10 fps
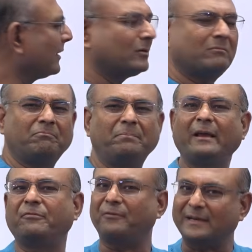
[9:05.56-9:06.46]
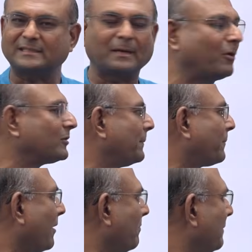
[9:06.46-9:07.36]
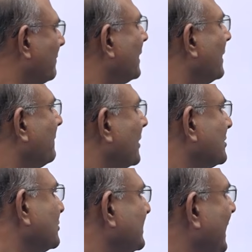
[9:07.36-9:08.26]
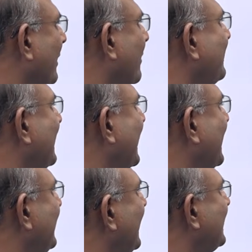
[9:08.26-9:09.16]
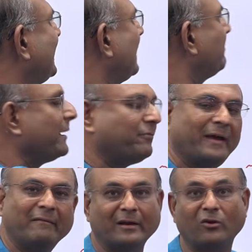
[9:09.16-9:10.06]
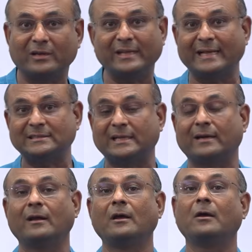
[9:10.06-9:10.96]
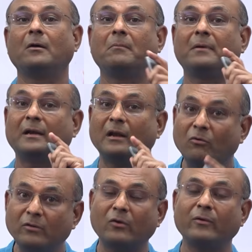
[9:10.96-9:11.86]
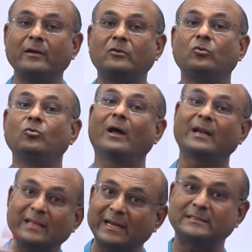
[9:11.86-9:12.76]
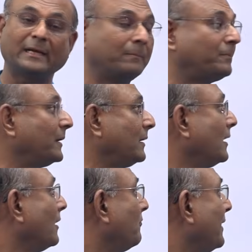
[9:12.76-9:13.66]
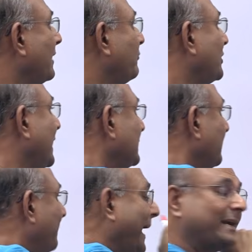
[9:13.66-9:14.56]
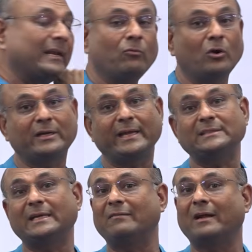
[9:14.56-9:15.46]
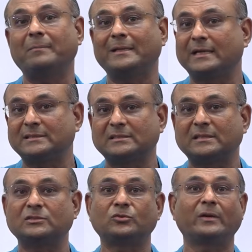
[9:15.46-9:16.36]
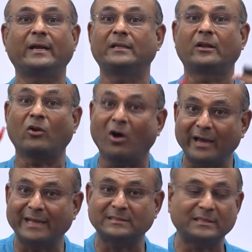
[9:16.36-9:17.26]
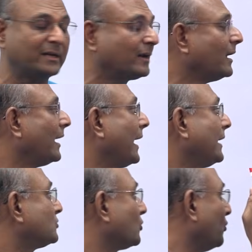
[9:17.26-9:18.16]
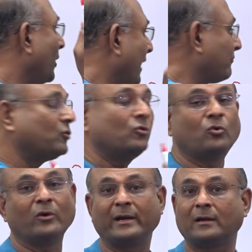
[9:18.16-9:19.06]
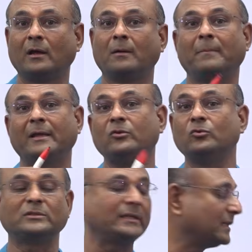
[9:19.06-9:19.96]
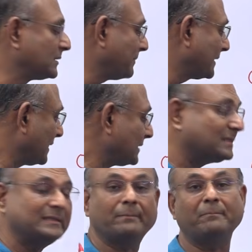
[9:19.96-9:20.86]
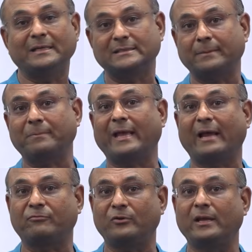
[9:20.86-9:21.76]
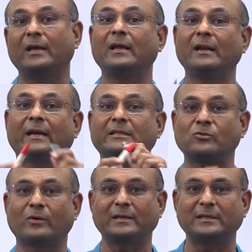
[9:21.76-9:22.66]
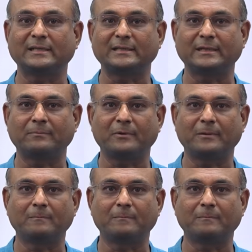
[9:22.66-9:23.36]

a big fuss about the problem because you see I could have directly done 10 by 5 and got the answer. But now we are going to do another example where if you take the battery voltage and divide by the resistance, you will get the wrong answer. And so you have to do it by using this method step by step carefully. Let us look at this example.